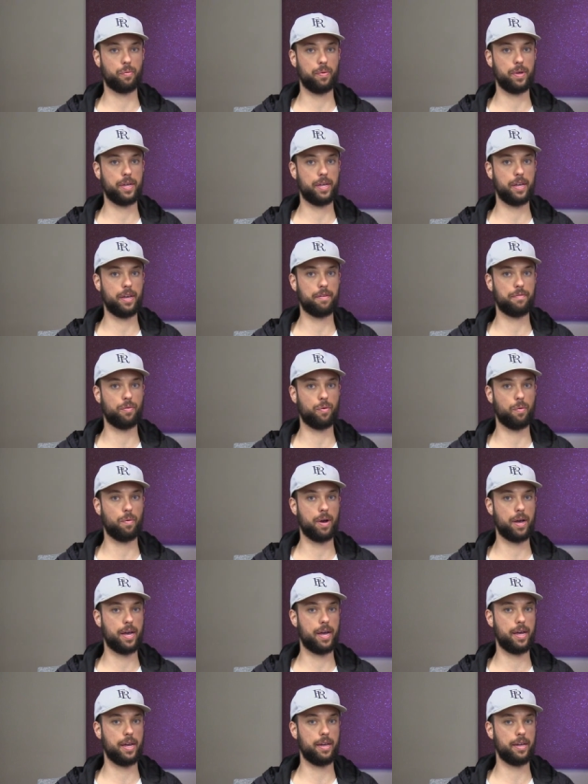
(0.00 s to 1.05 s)
we give
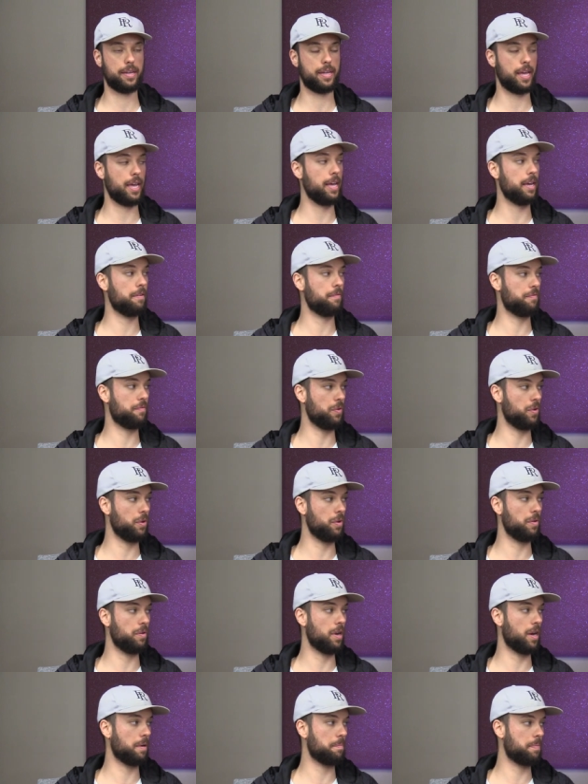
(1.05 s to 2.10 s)
away canned
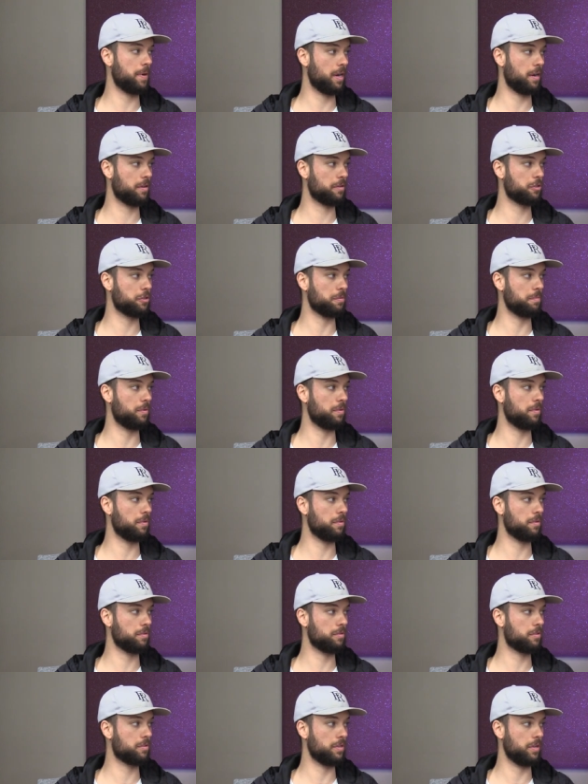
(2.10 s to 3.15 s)
food,
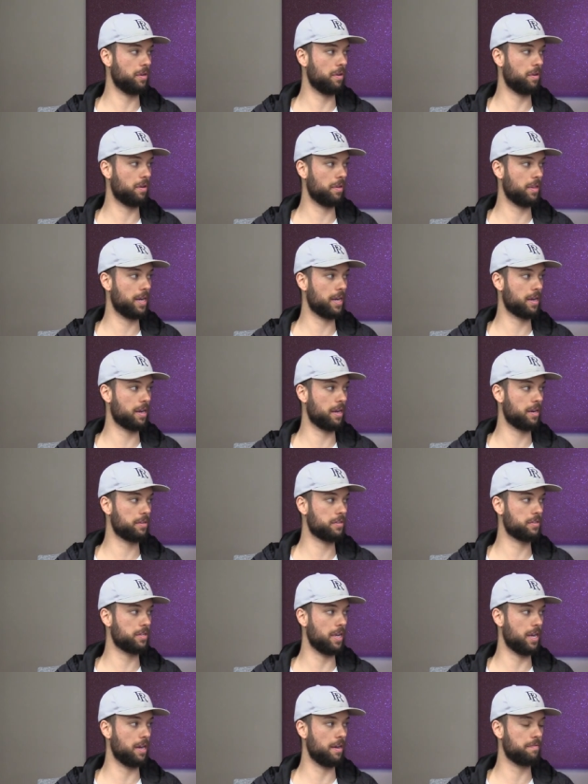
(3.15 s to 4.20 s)
non-perishables, you know, all that kind of
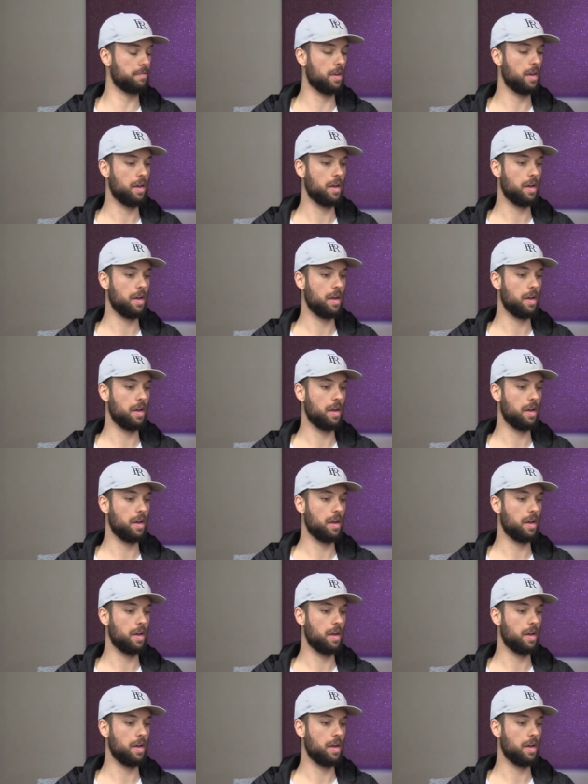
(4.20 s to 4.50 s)
stuff.